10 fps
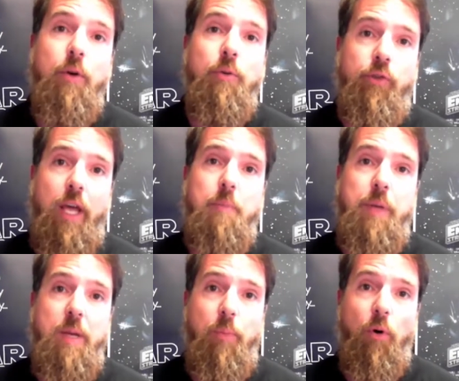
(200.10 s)
those 10
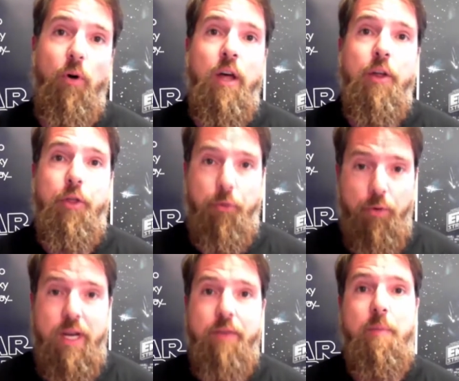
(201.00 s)
people,
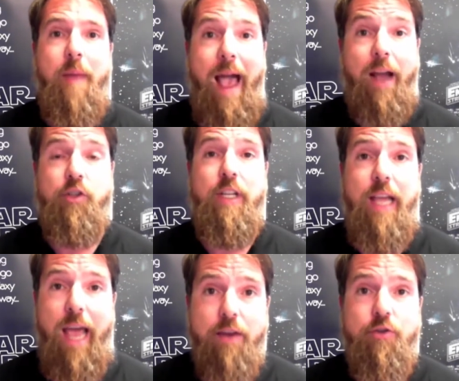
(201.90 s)
3 of them
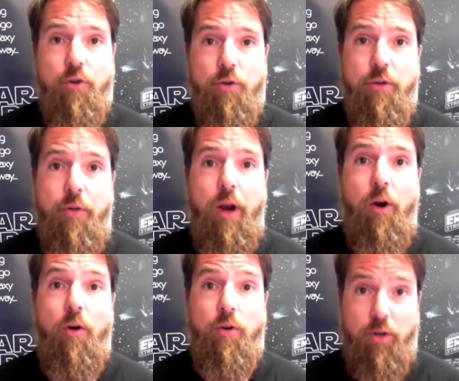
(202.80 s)
actually entered
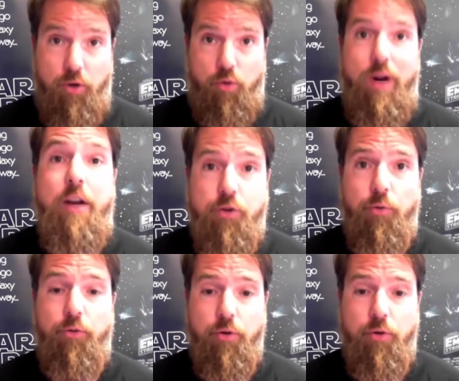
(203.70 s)
their credentials,